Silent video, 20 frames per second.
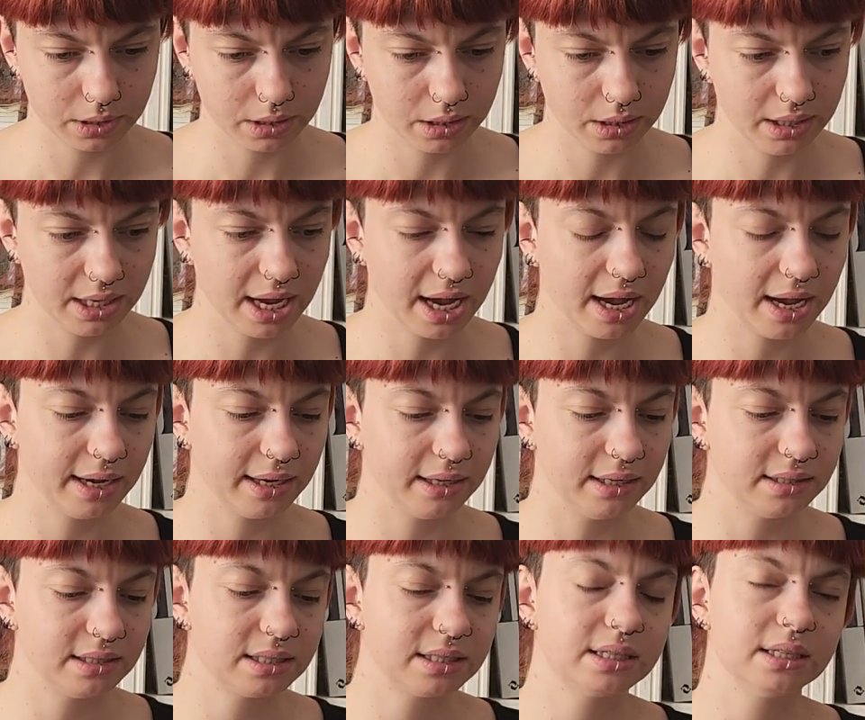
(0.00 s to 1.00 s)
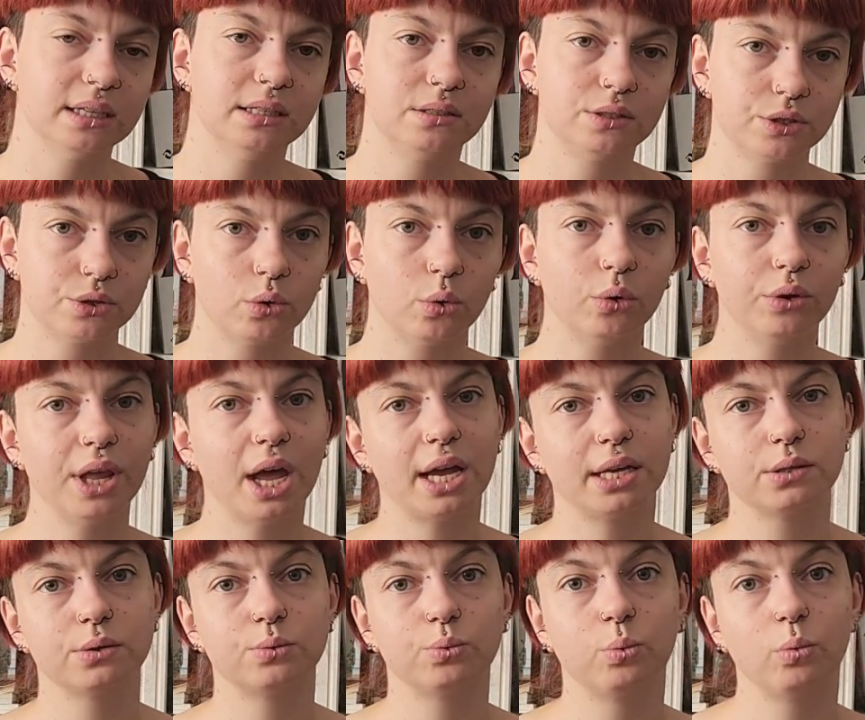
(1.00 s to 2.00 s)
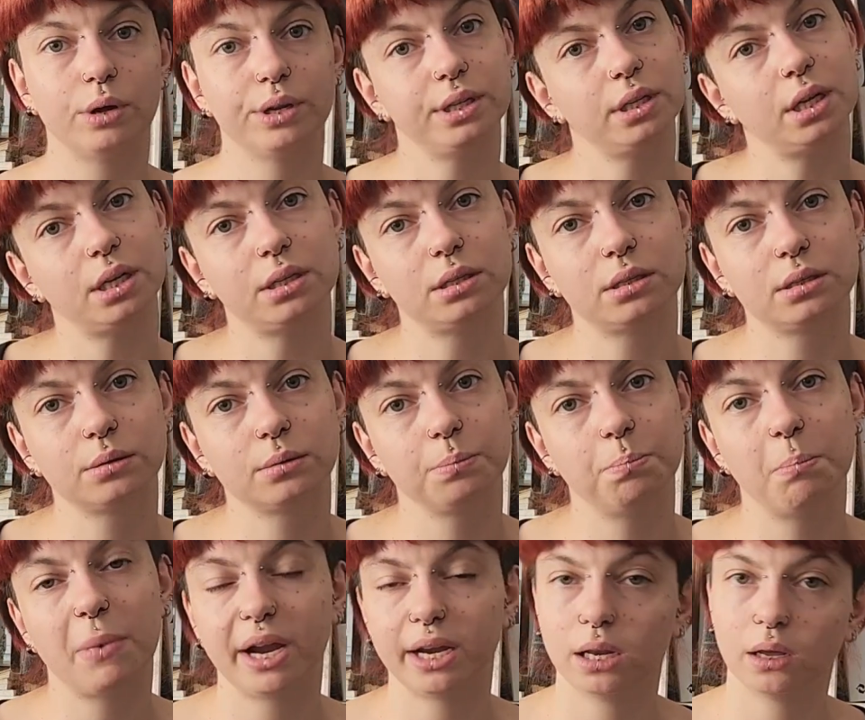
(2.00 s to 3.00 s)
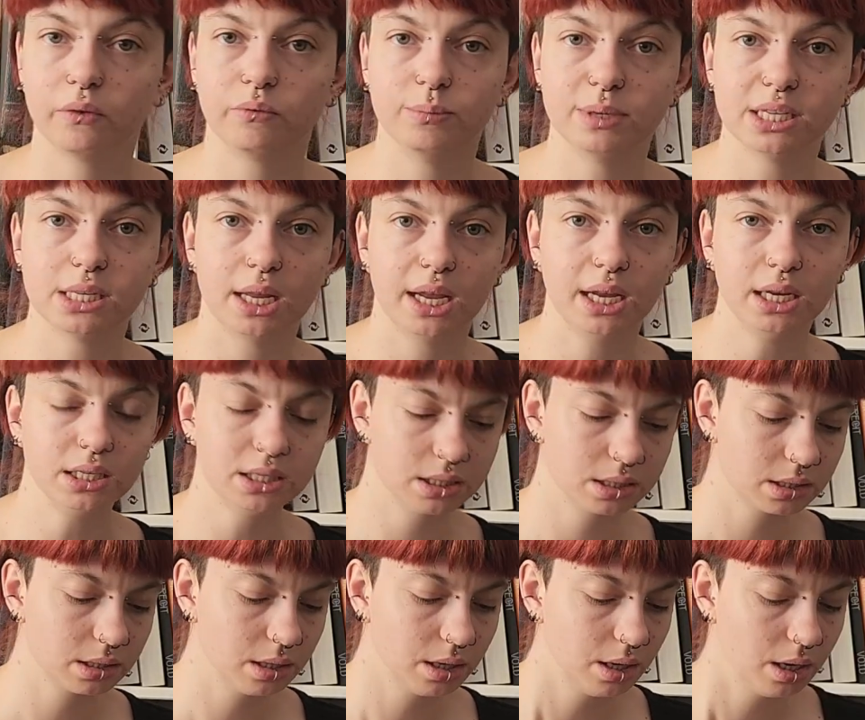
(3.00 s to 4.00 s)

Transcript: yeah, it's sold as one that might have mistakes,